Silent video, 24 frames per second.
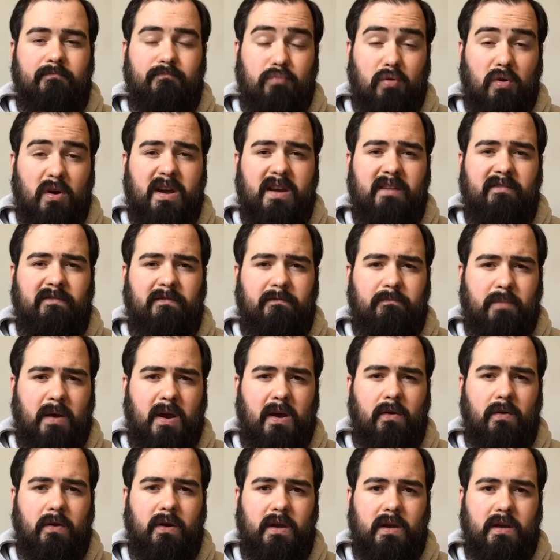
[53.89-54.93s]
brief
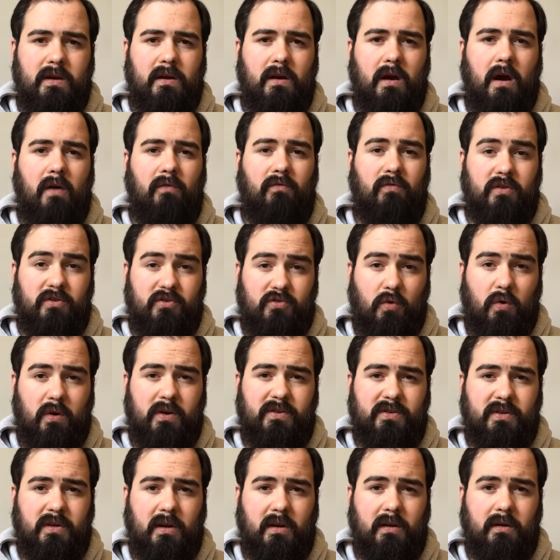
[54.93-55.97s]
period of
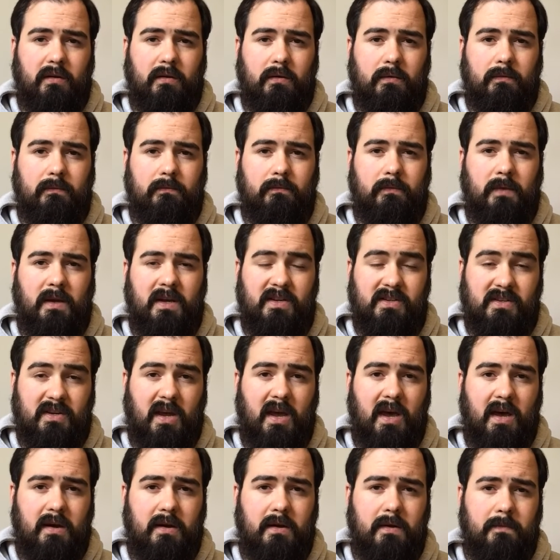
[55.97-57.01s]
rejoicing, he
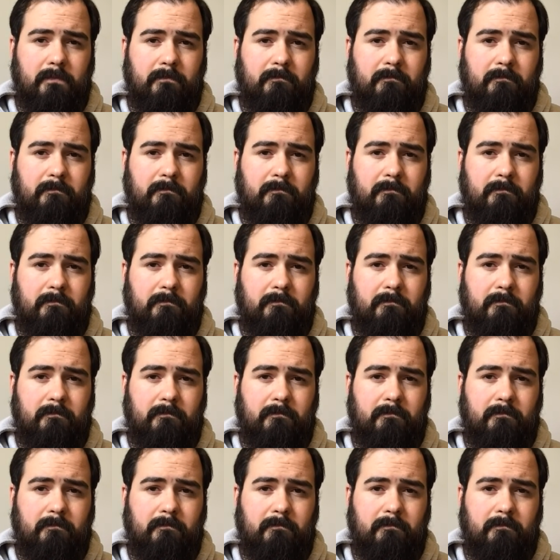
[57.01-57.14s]
said,